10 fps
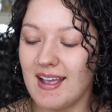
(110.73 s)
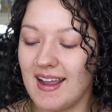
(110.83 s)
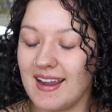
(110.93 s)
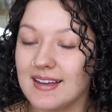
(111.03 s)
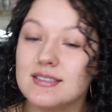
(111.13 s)

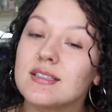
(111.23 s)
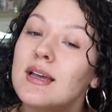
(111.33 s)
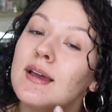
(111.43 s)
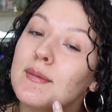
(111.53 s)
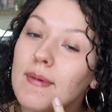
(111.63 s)
And
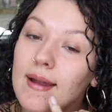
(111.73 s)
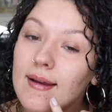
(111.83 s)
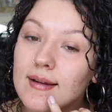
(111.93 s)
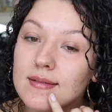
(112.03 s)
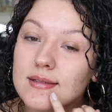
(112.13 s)
my
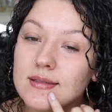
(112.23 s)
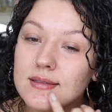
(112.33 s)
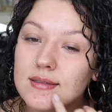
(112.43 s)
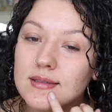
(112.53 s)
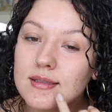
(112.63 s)
hair is
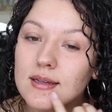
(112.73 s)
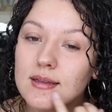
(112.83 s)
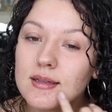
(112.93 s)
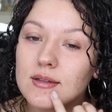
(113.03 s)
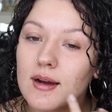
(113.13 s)
still
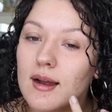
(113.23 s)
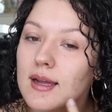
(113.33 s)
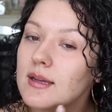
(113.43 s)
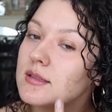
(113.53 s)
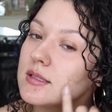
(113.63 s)
slightly
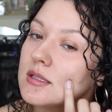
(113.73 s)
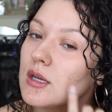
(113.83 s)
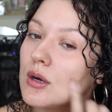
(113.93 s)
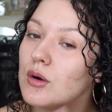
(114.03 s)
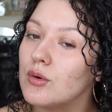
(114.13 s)
drying,
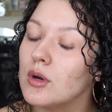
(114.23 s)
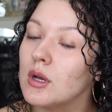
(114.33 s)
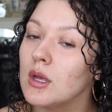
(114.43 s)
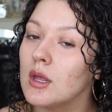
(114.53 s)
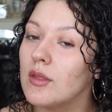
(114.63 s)
so
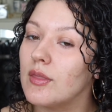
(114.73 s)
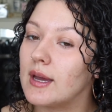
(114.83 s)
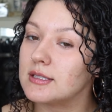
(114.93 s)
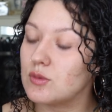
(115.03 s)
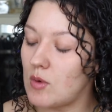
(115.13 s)

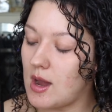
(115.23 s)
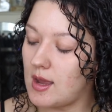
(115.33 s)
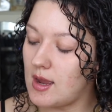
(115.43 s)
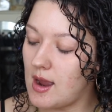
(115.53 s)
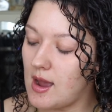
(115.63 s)
that's
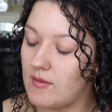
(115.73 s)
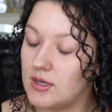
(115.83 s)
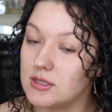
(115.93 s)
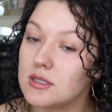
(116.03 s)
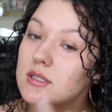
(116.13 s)
why I
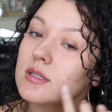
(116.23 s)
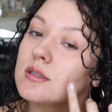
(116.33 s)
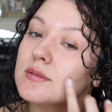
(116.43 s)
haven't